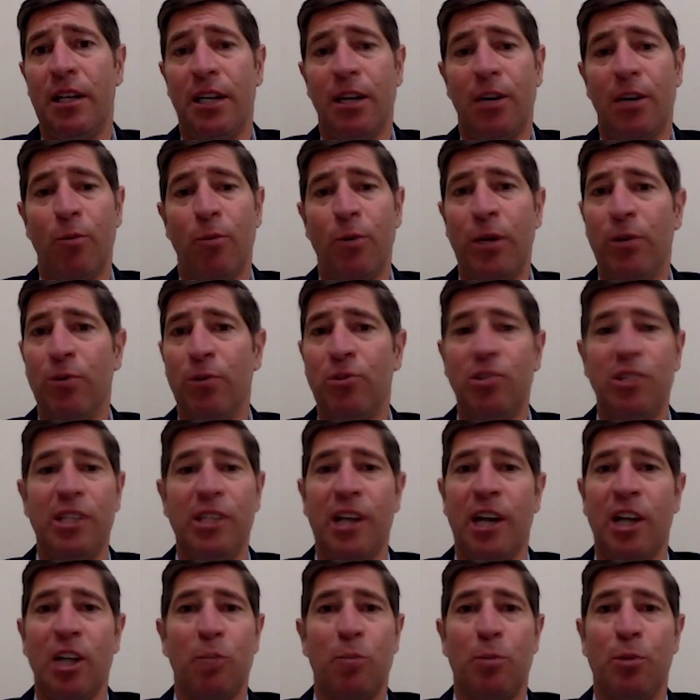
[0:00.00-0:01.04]
we don't see
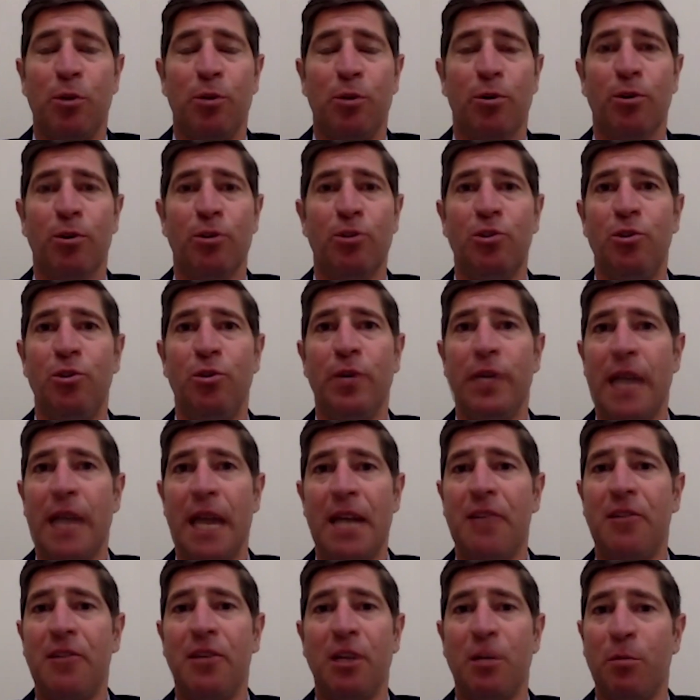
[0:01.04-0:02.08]
entrepreneurs doing
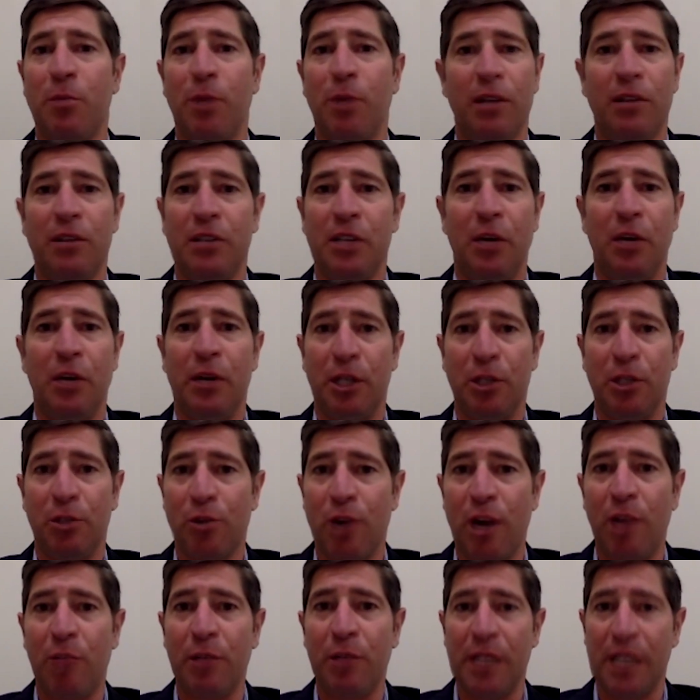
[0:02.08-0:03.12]
anything but
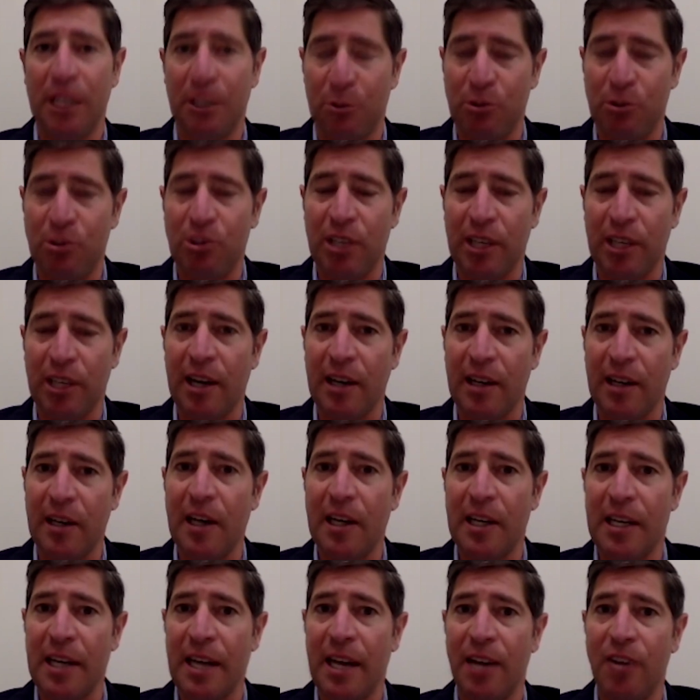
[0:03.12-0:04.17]
incredibly interesting kind of
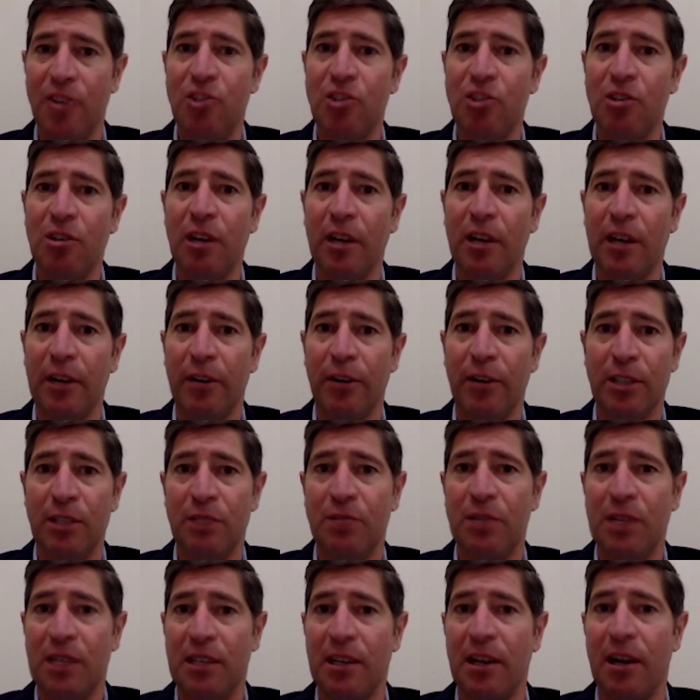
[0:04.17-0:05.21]
cutting edge areas
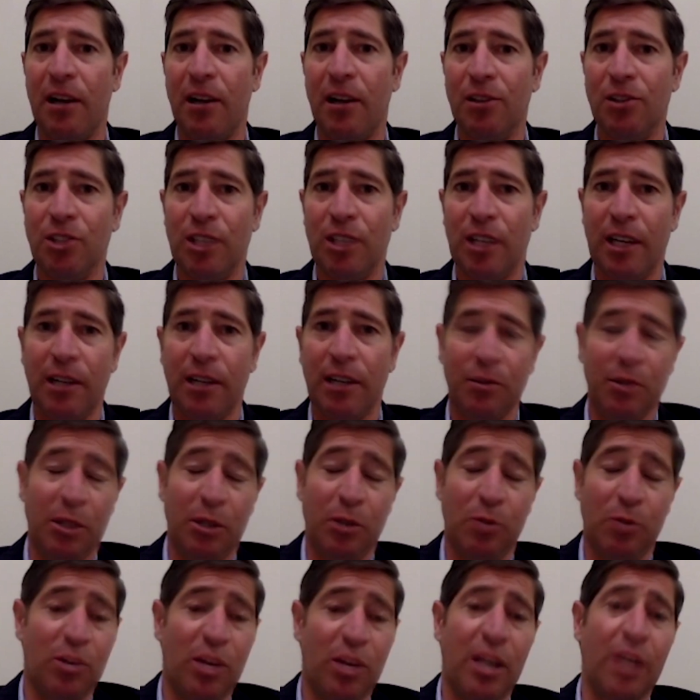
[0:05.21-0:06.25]
of technology, and I don't think
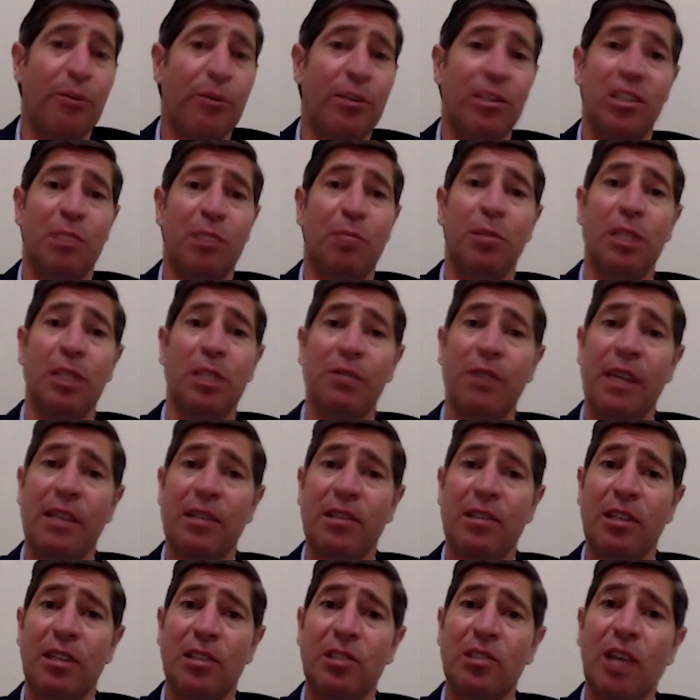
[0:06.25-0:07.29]
there's any reason to believe
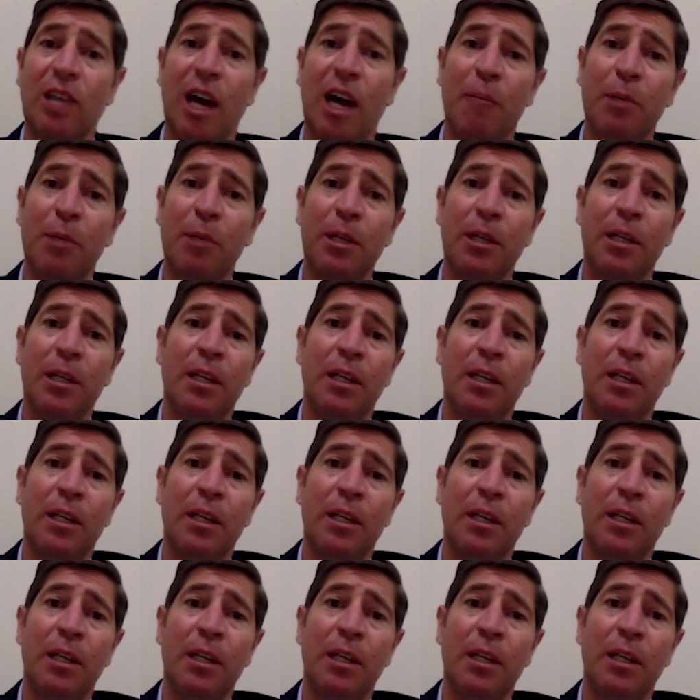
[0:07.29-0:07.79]
that's going to stop.